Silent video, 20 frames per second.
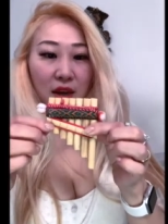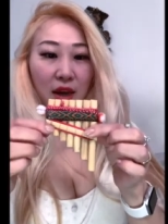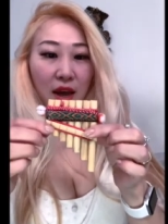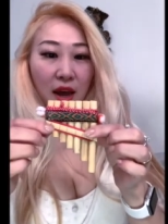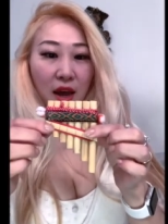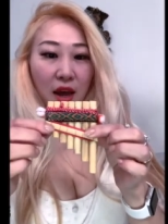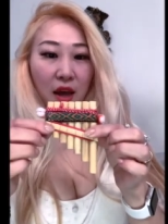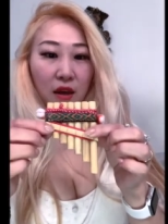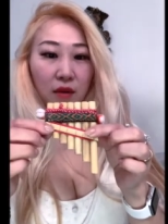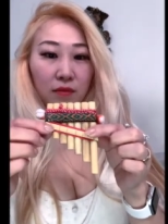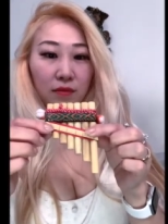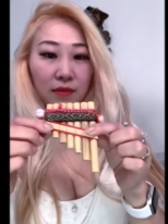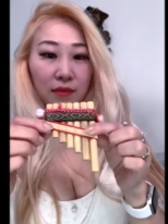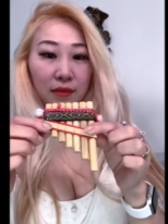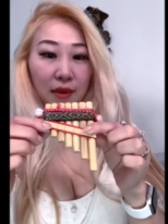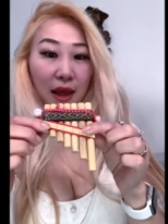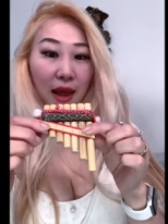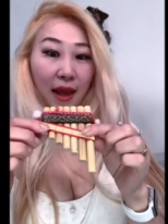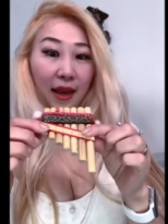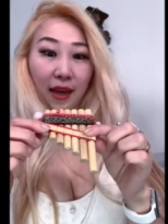
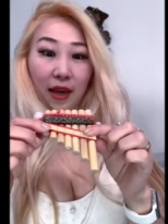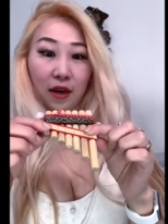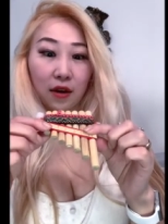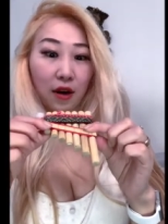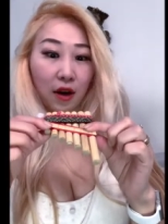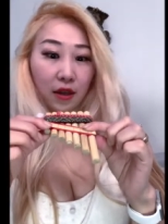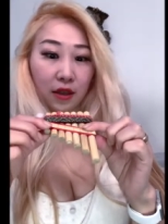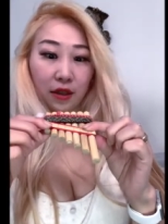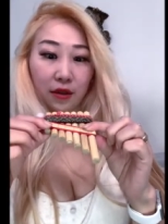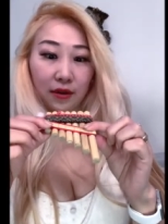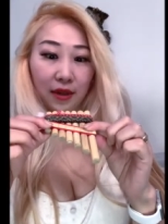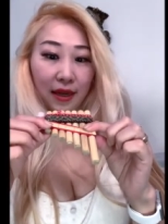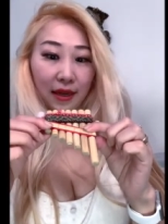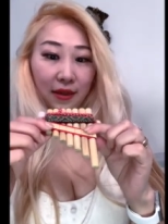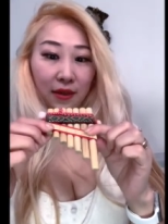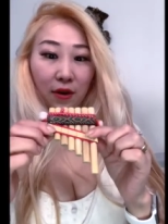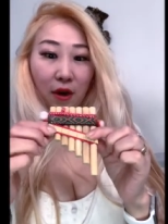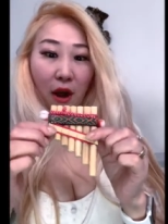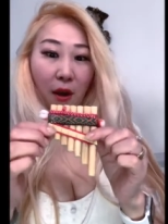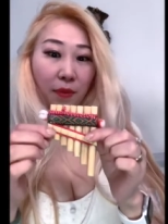I cannot do
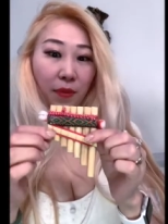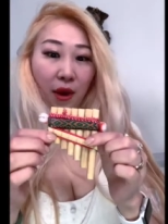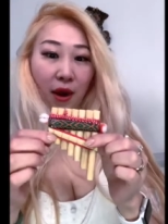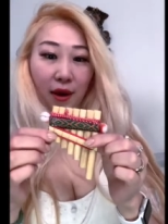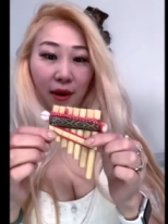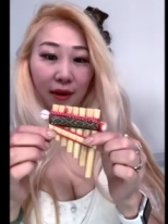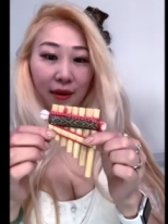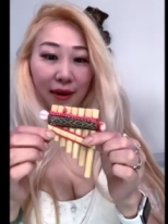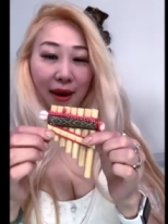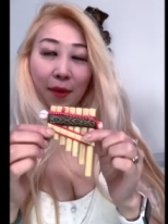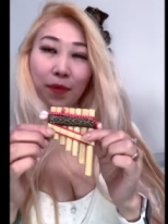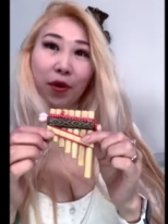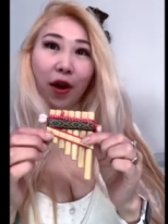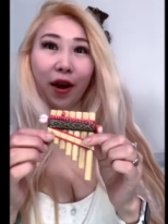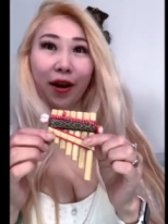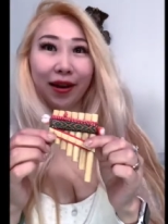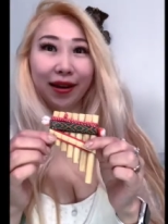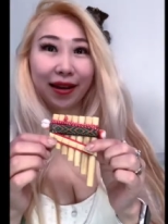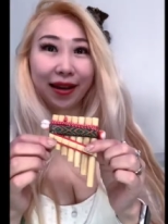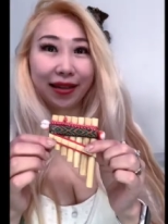this, so I'm not
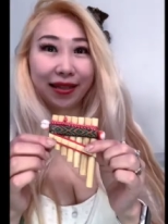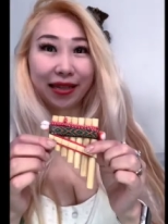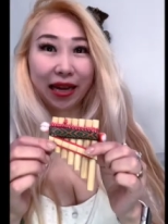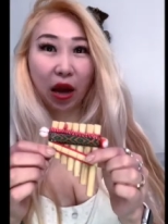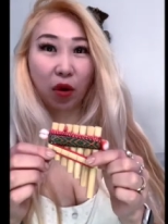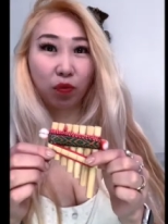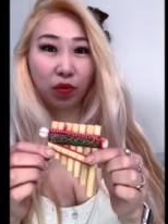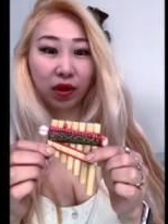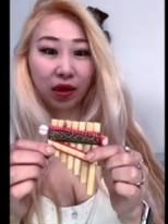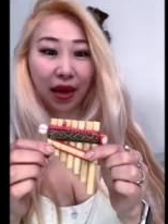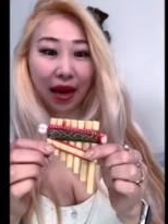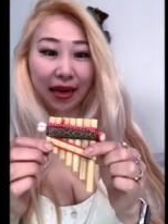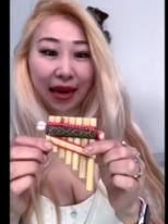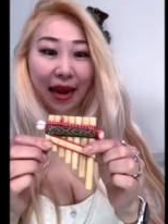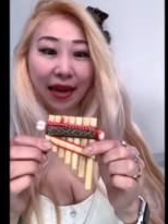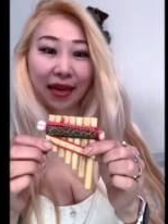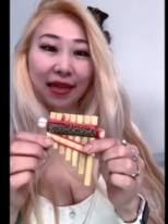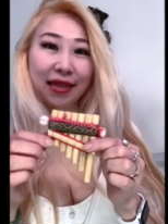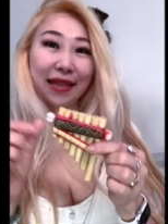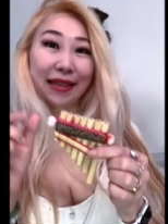gonna attempt. I
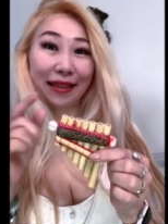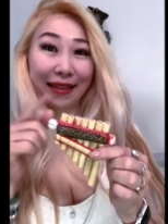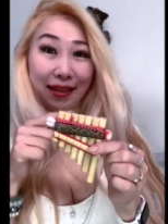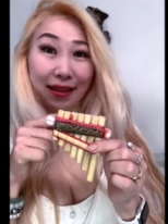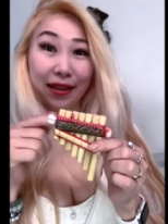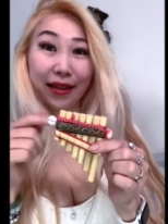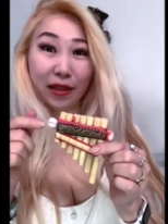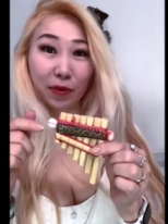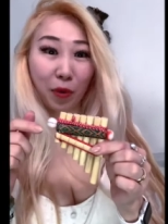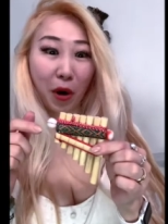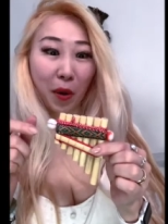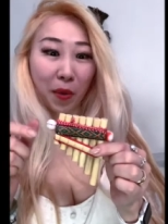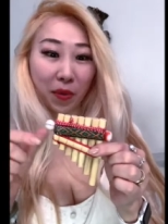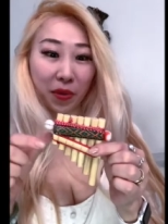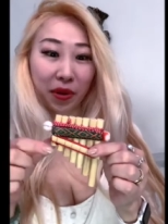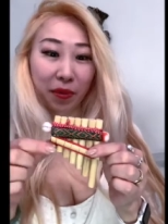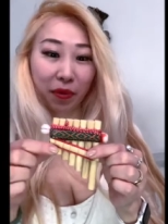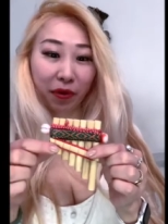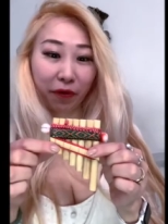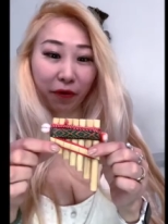need to clean this
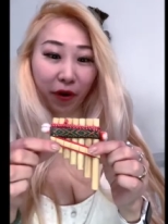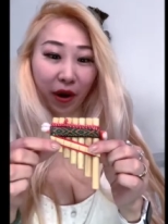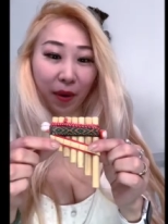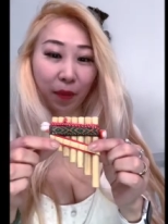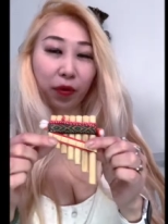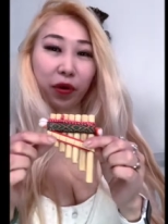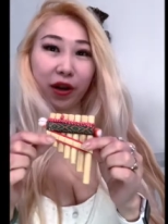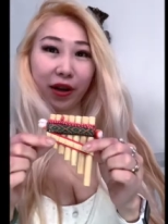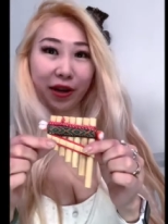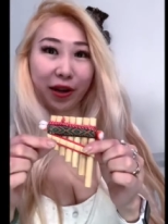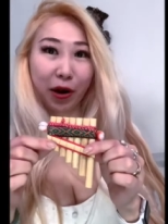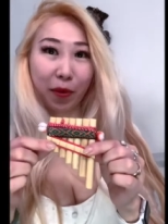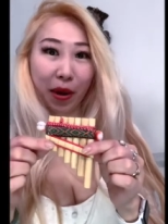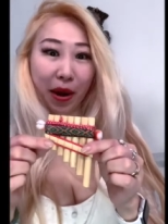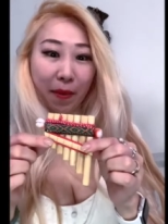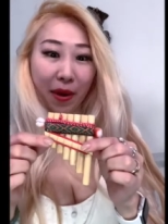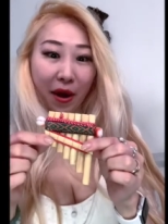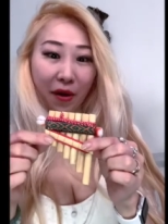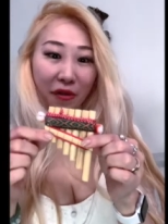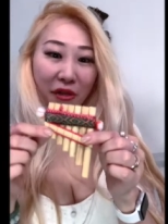probably before I put it near my
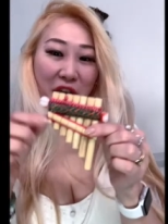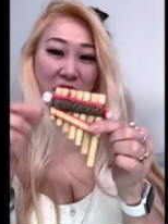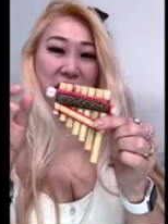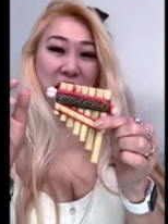mouth.